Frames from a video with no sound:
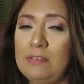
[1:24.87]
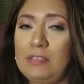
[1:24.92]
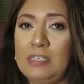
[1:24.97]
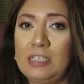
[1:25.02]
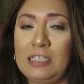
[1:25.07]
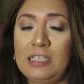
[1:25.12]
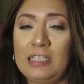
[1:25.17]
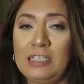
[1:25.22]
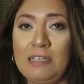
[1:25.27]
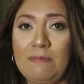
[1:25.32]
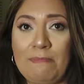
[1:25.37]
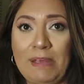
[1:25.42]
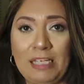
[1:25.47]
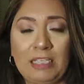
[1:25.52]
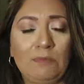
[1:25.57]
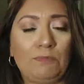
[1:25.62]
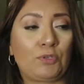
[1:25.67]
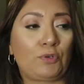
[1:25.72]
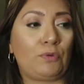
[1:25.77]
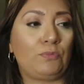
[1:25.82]
this is the May
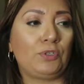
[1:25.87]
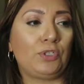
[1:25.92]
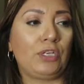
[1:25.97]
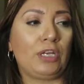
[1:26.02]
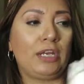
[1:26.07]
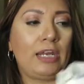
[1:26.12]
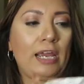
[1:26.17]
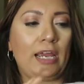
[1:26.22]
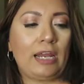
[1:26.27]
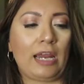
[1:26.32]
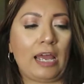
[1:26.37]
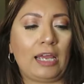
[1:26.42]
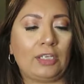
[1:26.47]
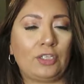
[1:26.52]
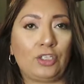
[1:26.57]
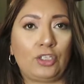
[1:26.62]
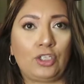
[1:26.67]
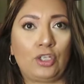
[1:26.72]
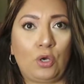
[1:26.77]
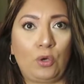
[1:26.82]
subscription and I
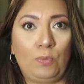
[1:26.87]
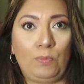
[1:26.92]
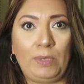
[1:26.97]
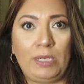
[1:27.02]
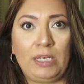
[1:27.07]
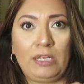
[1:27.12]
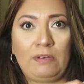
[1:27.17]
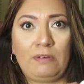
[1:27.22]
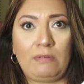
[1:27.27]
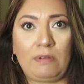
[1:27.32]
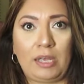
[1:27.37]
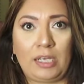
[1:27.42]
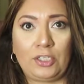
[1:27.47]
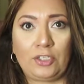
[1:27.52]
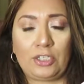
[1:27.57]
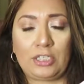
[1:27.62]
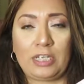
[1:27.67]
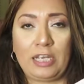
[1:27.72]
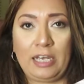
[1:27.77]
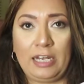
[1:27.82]
just opened it. I
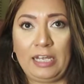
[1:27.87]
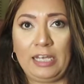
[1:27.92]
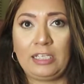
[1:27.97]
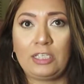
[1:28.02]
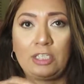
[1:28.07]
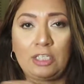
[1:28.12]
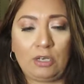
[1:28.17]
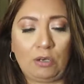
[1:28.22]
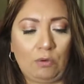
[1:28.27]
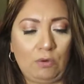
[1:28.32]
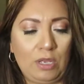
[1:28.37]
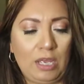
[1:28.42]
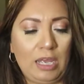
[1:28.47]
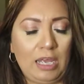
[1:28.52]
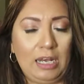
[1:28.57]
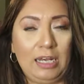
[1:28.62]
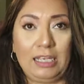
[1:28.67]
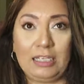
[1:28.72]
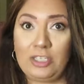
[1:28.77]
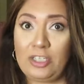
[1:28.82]
just cut it. So
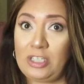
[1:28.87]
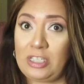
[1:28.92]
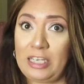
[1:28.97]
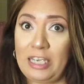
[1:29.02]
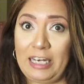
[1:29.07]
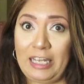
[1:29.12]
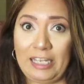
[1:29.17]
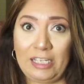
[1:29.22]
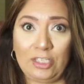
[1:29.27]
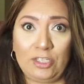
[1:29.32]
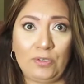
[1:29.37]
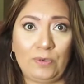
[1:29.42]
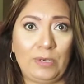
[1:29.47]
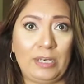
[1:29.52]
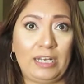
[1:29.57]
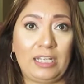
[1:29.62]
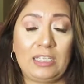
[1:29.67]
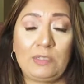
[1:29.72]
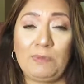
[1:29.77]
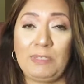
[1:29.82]
let's just get into
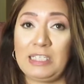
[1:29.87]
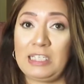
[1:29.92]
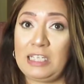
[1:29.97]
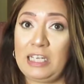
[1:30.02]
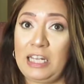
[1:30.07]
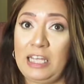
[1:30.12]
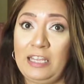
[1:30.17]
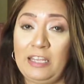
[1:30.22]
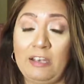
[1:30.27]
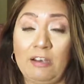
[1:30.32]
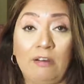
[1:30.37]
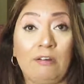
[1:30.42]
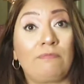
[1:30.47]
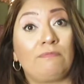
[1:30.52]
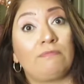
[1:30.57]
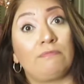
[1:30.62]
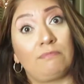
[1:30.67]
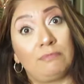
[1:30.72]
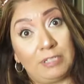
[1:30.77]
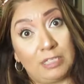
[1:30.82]
it. It's been sitting there
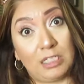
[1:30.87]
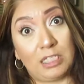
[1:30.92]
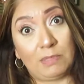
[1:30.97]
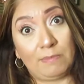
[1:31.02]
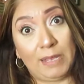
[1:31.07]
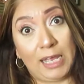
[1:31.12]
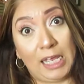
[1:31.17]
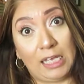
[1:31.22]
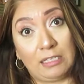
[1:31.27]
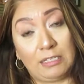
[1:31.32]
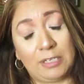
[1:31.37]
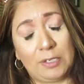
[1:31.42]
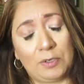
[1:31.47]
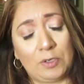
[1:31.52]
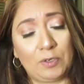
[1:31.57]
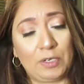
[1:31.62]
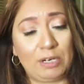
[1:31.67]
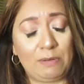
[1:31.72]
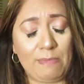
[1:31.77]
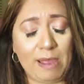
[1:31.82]
since May. So
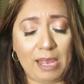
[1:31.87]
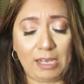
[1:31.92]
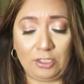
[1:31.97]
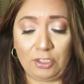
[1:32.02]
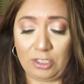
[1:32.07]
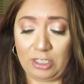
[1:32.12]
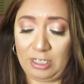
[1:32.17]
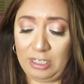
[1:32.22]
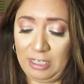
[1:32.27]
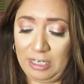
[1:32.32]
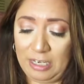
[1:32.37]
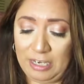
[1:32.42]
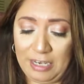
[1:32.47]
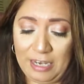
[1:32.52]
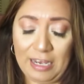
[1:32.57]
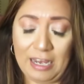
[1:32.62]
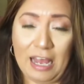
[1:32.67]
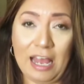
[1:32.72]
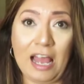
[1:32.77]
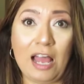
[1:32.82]
you can imagine
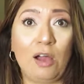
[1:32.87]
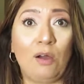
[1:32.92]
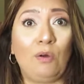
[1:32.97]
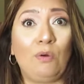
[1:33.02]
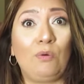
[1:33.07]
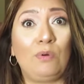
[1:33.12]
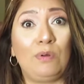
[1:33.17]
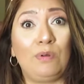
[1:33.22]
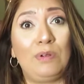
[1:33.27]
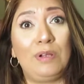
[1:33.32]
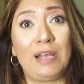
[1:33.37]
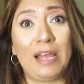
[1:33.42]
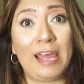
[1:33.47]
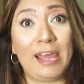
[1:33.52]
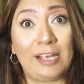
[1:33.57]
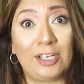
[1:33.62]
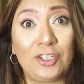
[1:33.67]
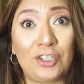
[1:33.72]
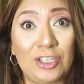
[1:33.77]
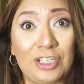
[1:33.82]
how
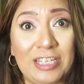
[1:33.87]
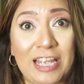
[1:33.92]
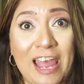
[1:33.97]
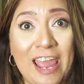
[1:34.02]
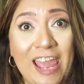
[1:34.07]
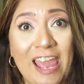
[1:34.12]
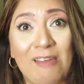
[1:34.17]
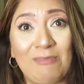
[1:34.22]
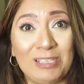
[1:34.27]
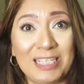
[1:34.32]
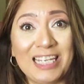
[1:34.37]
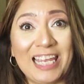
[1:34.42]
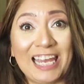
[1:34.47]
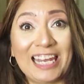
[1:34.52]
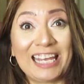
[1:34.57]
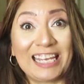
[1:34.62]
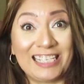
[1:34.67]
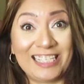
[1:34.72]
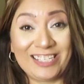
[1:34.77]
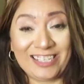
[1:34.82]
anxious I am to
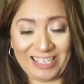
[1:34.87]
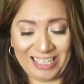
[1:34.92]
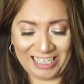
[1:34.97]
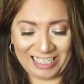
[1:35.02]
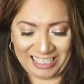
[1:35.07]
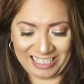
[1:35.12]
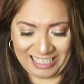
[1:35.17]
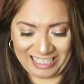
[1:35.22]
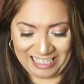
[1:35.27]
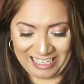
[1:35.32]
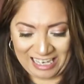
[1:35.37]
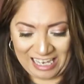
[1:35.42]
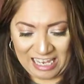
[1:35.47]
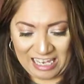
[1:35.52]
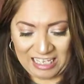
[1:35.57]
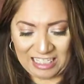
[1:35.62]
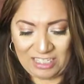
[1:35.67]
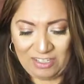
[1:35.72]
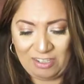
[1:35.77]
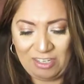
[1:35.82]
get into this.
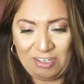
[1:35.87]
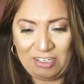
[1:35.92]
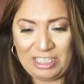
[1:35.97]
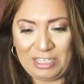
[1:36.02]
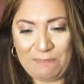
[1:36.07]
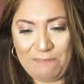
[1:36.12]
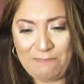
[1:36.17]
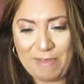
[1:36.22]
So there's the